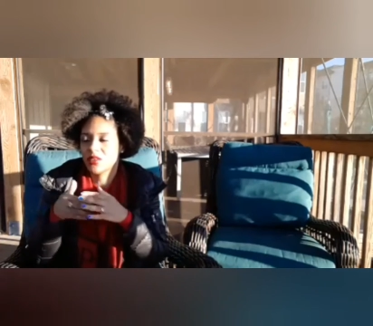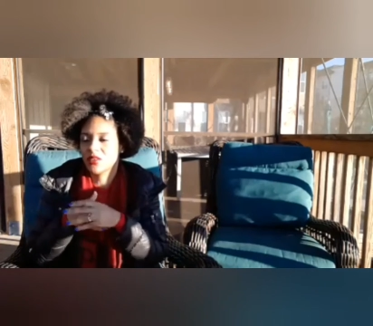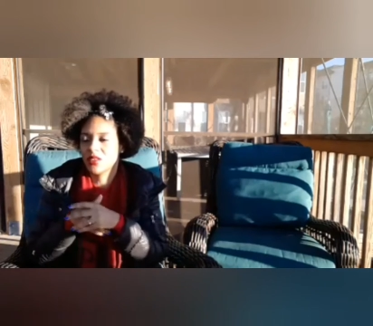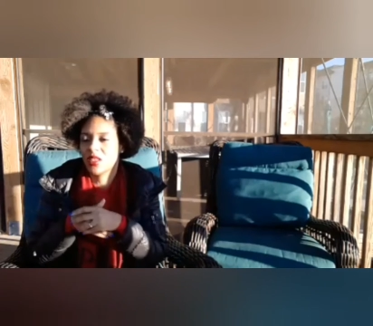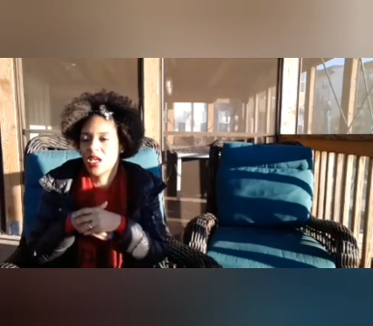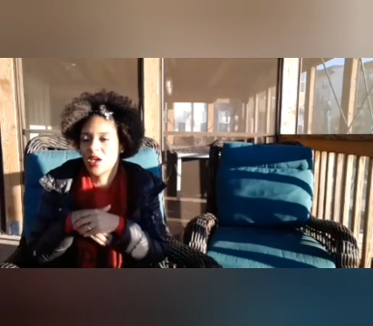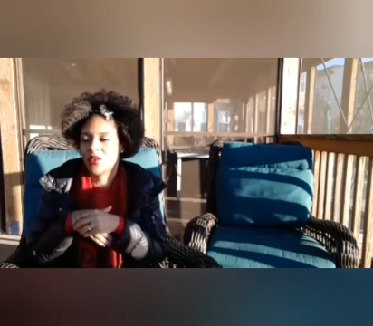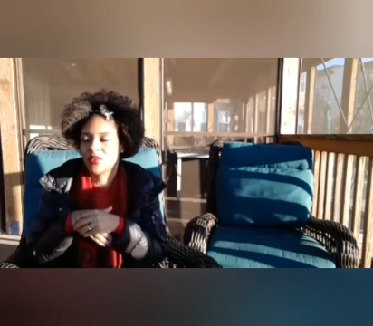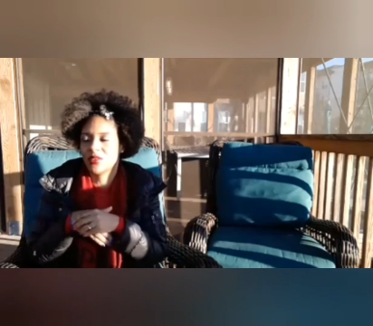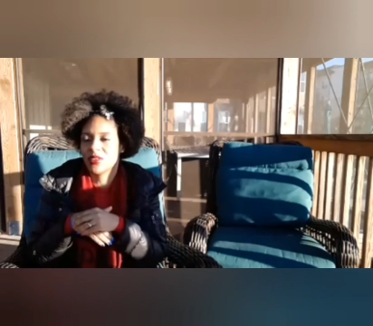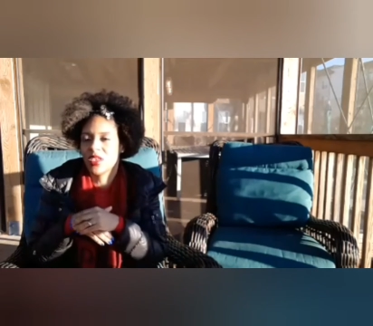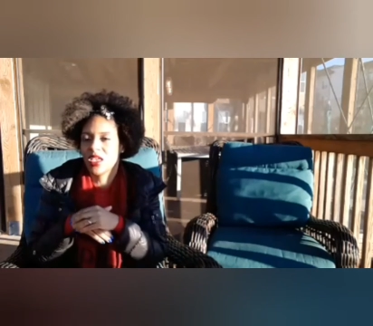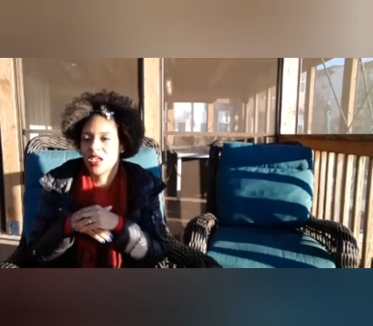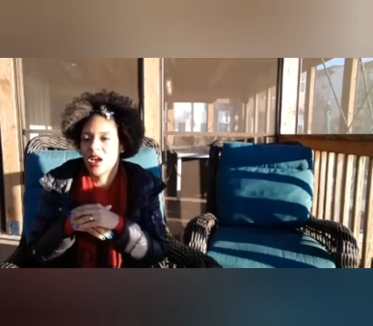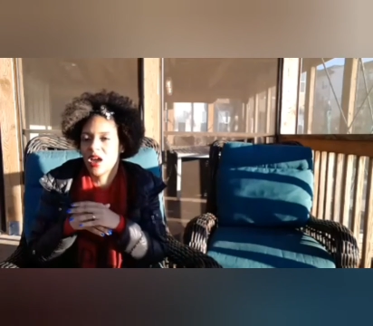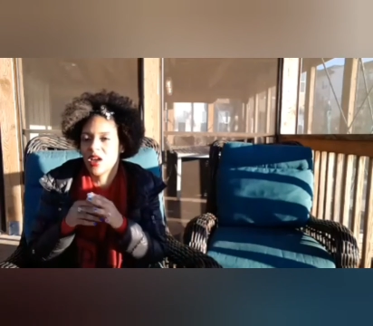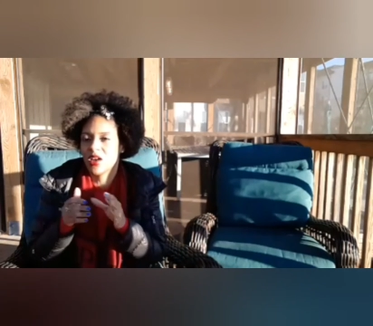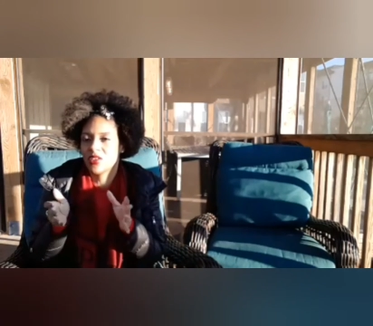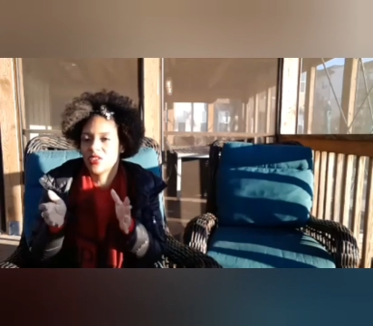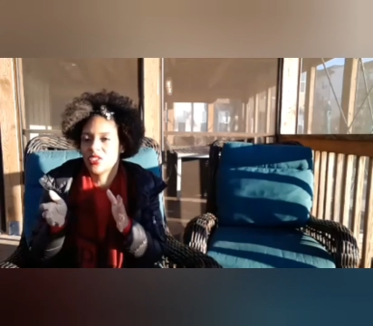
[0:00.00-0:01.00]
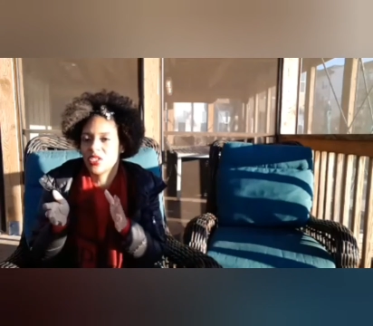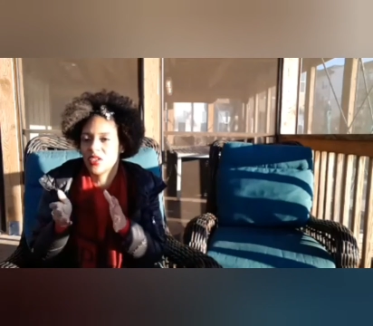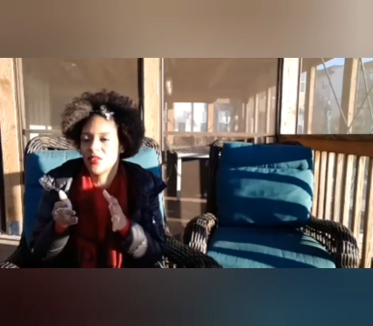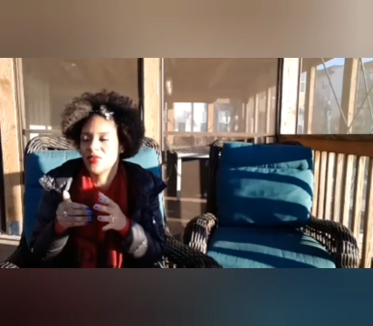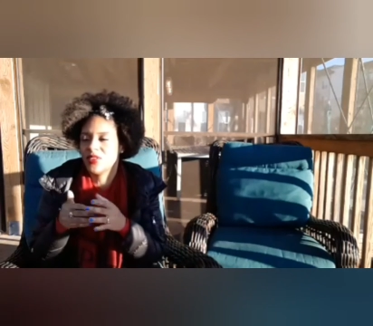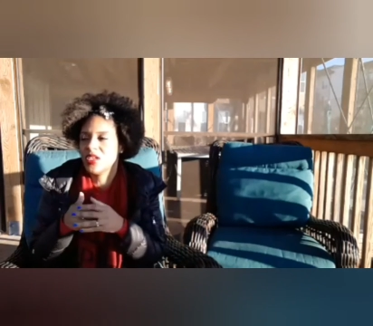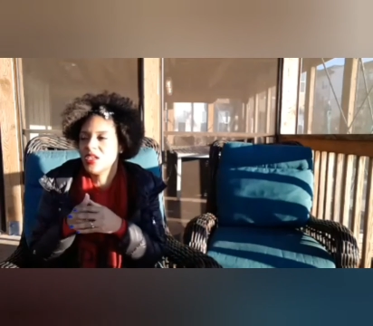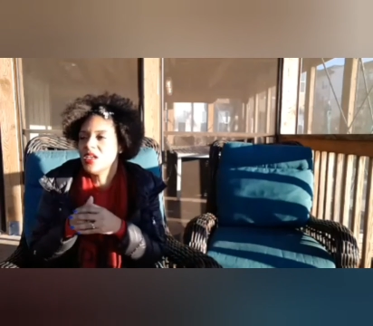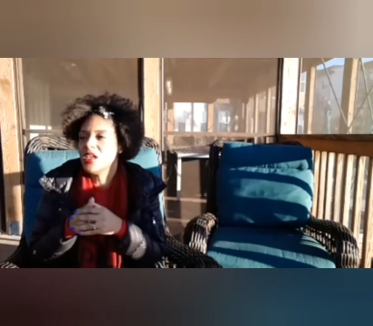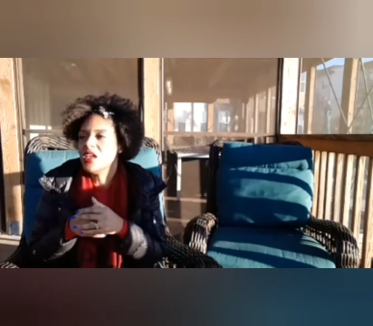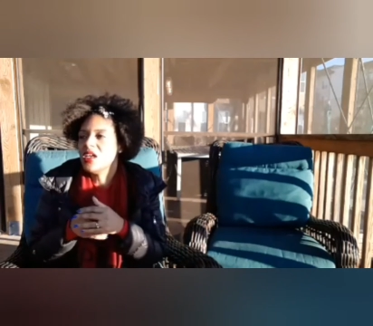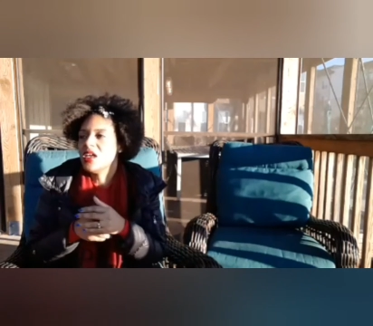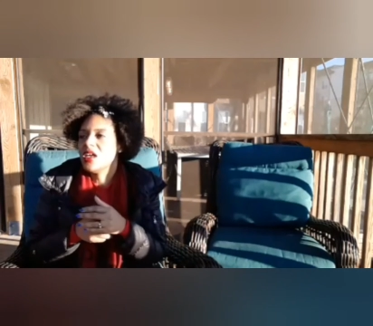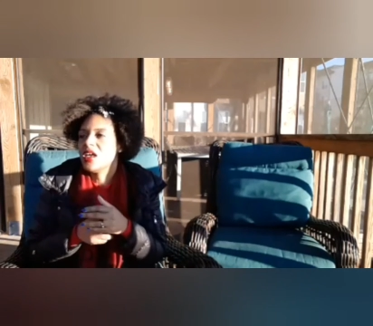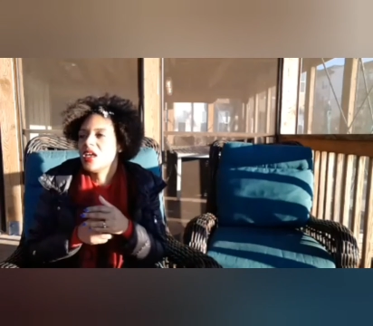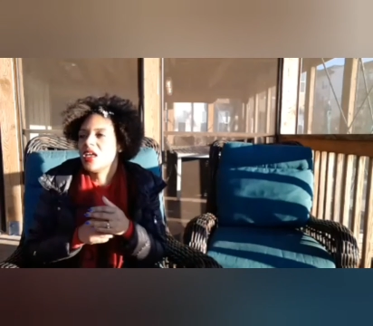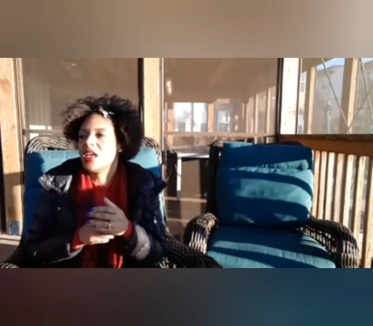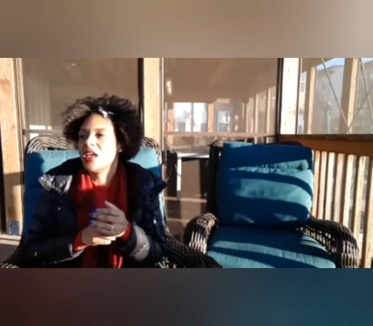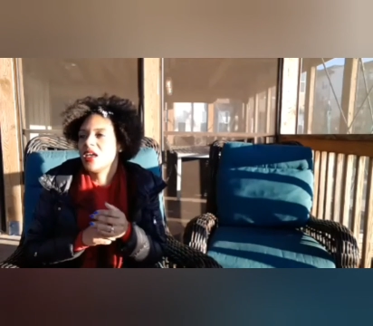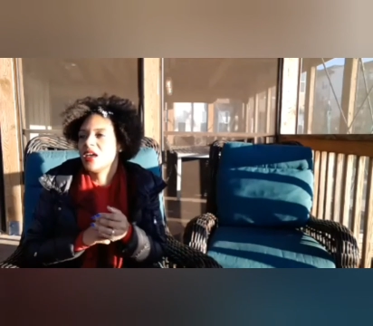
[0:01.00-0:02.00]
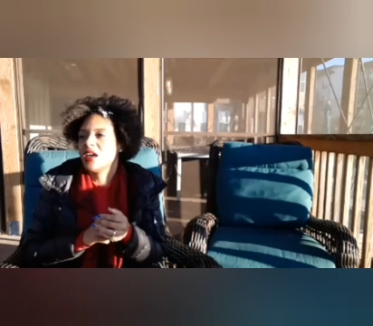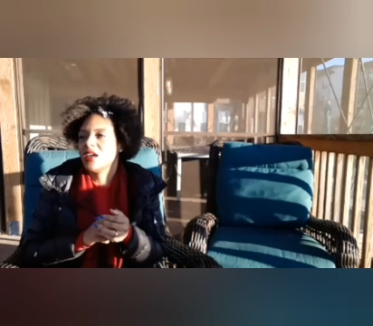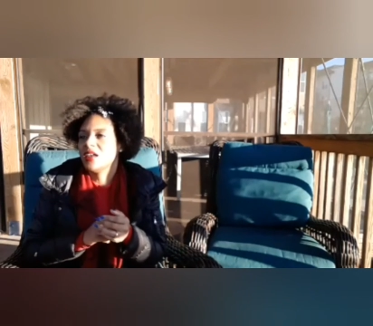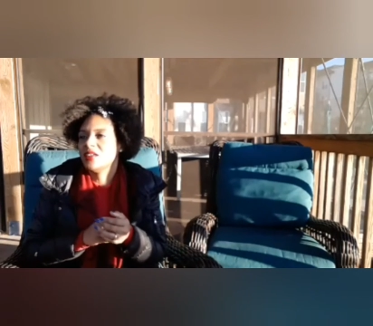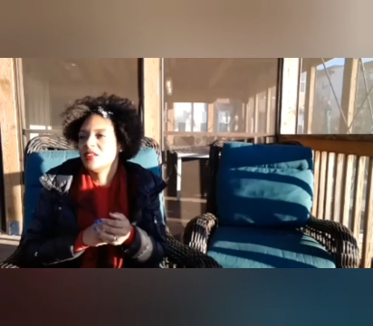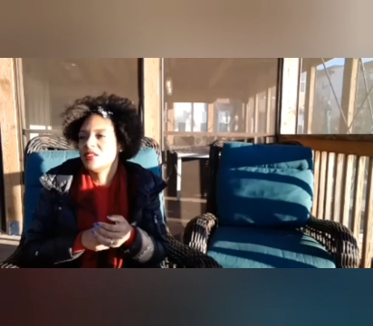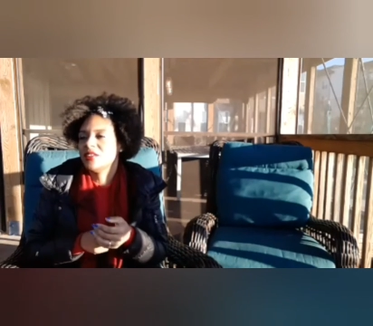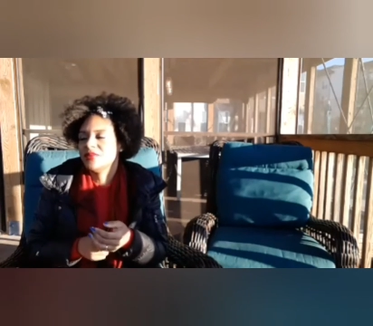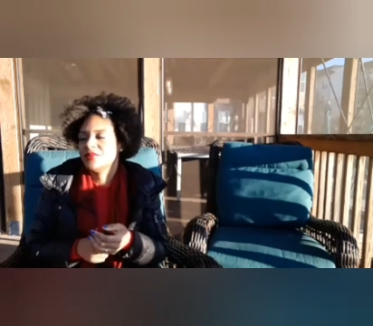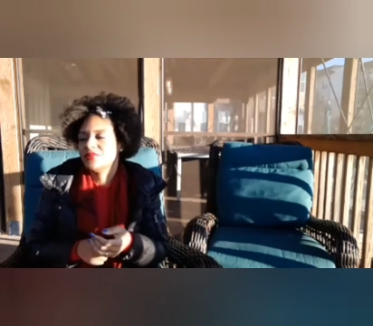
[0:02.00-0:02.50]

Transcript: So that was like our shift. And